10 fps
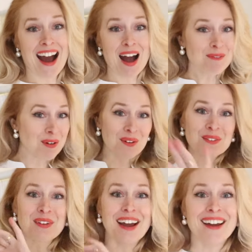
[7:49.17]
I'm
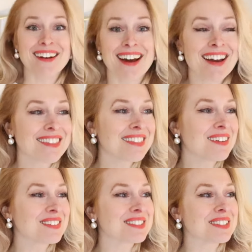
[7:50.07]
going red. I thought
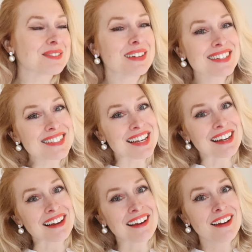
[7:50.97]
that was the sweetest thing